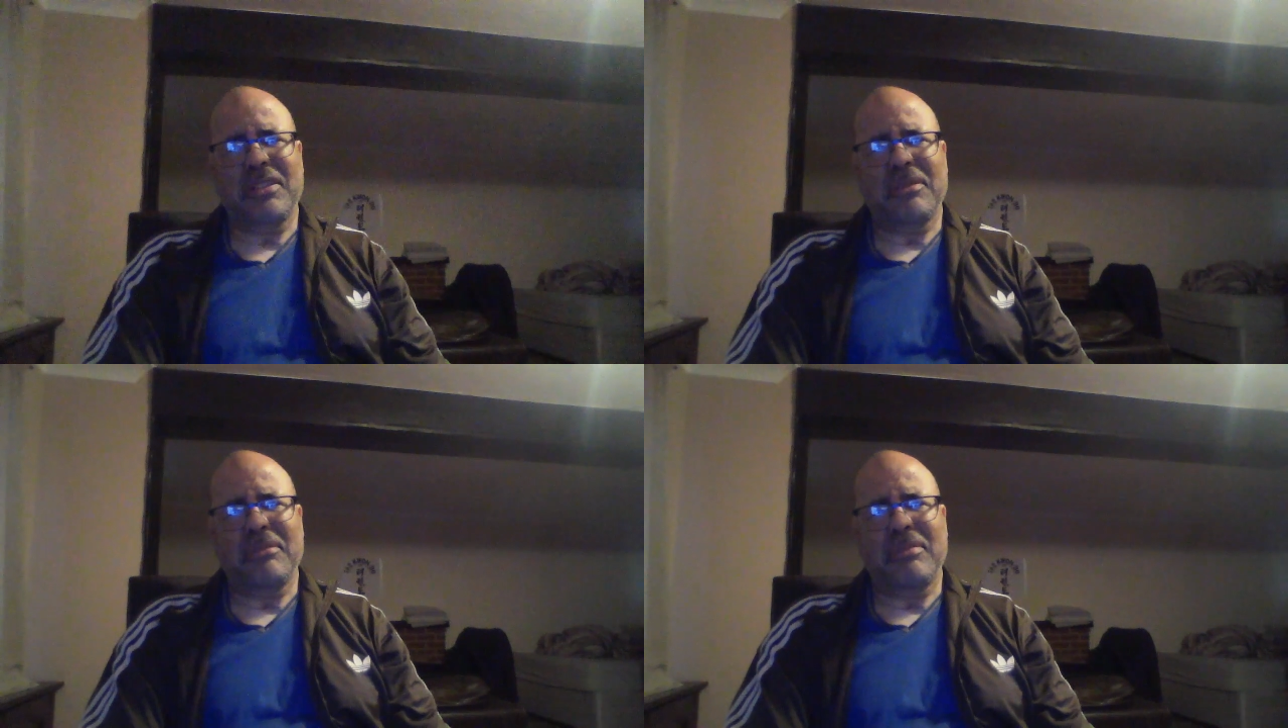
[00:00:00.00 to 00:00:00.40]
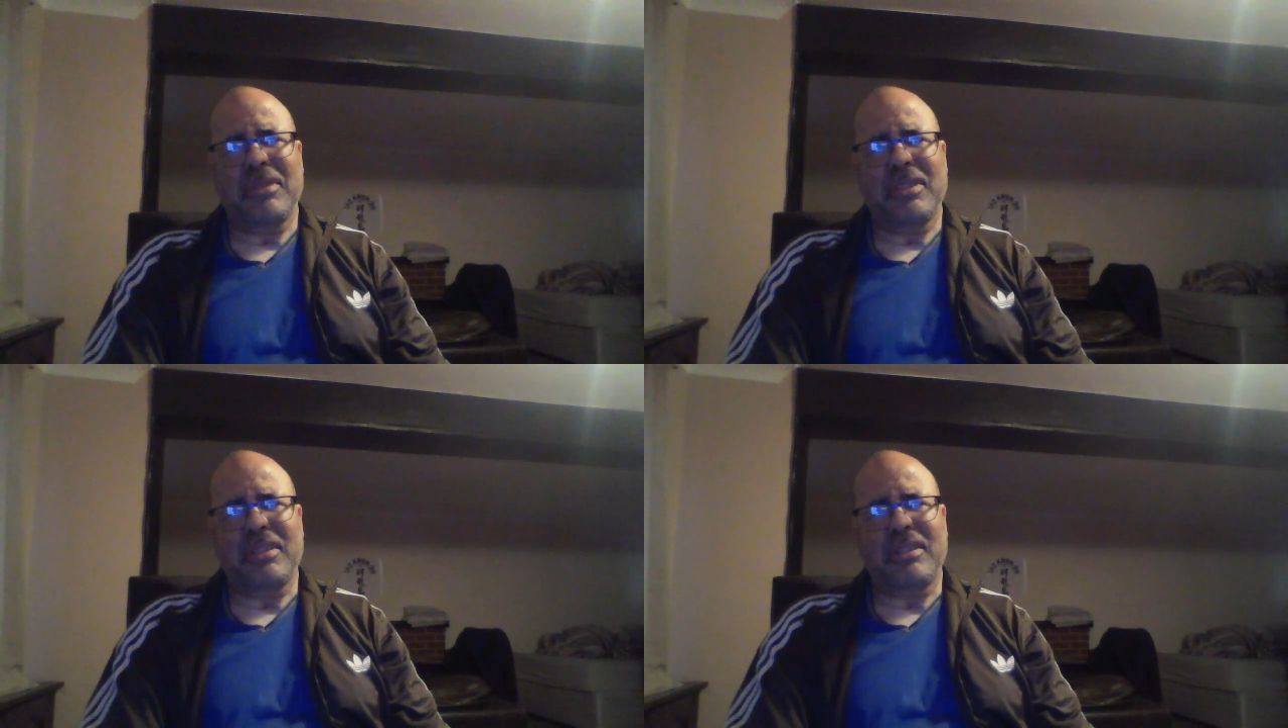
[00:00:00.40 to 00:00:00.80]
them
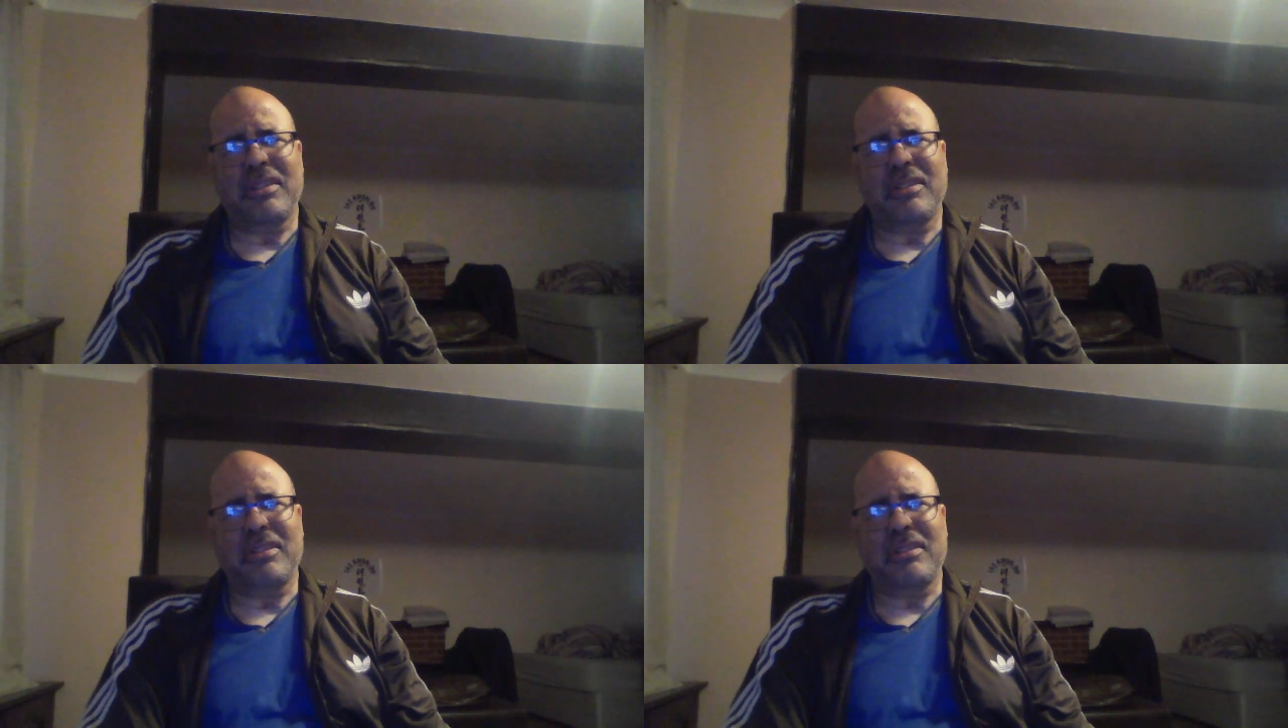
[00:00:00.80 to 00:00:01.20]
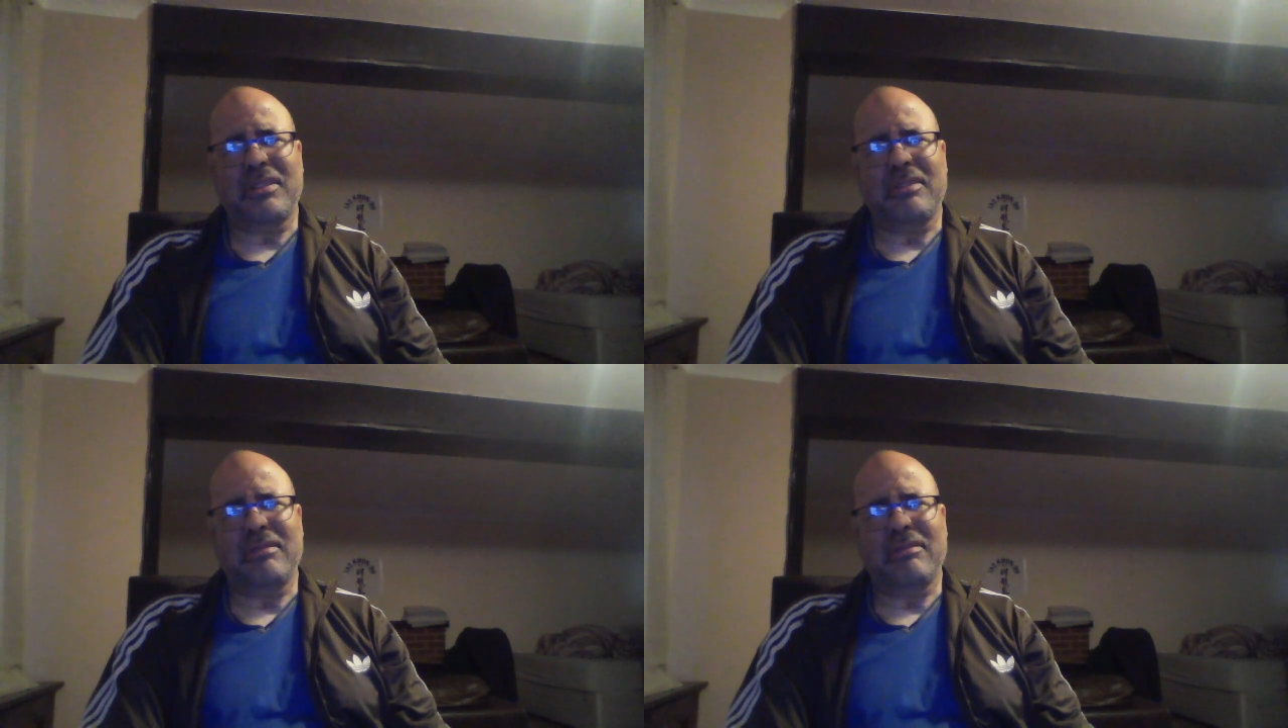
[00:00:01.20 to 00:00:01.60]
and
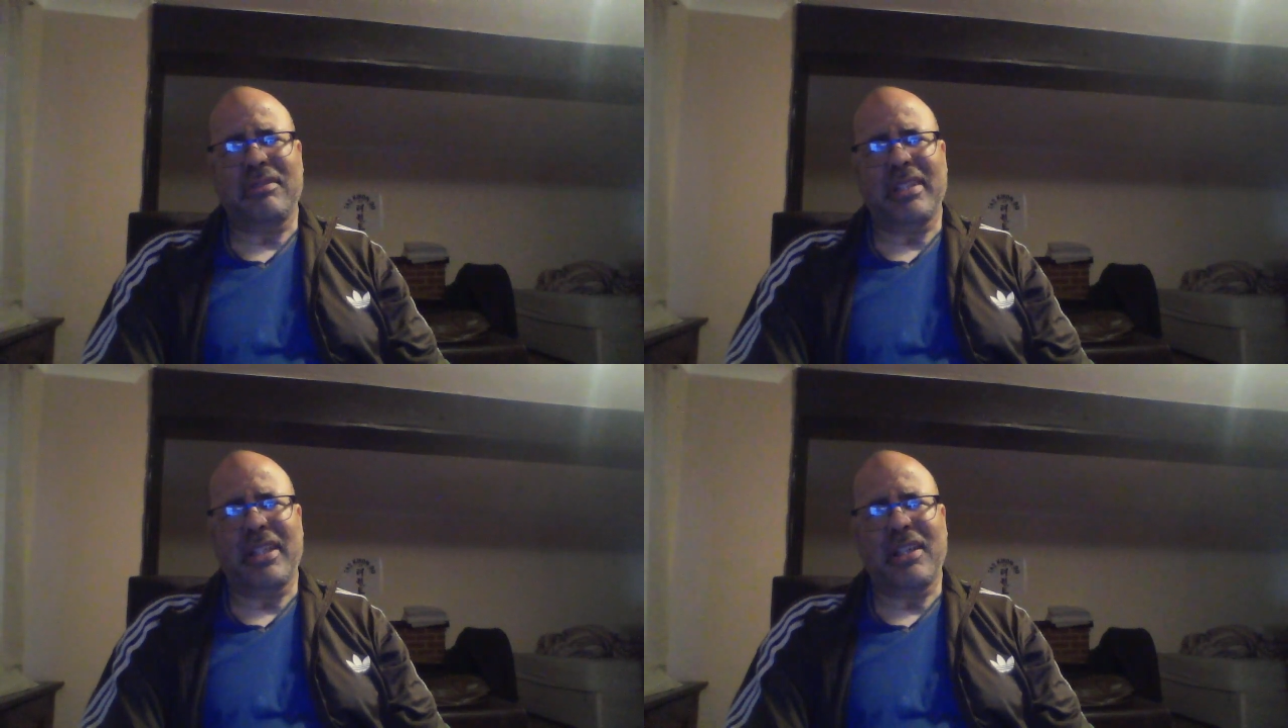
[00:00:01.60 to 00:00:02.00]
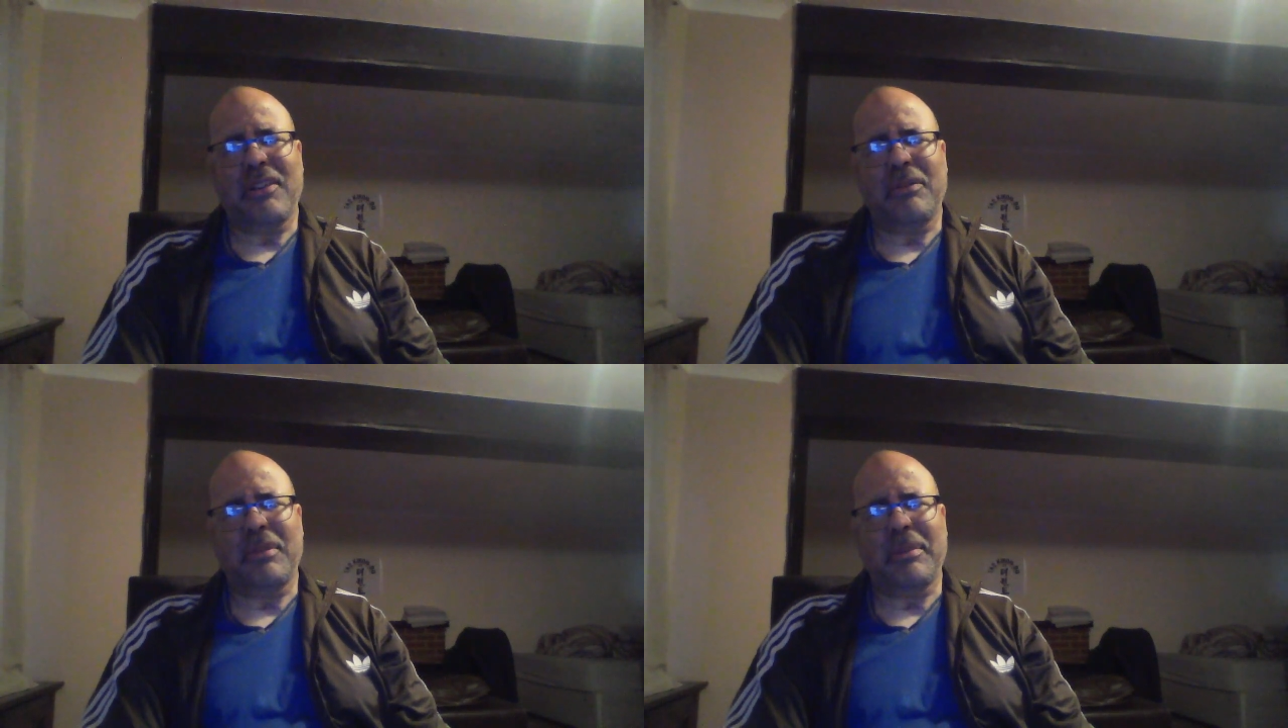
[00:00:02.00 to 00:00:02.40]
help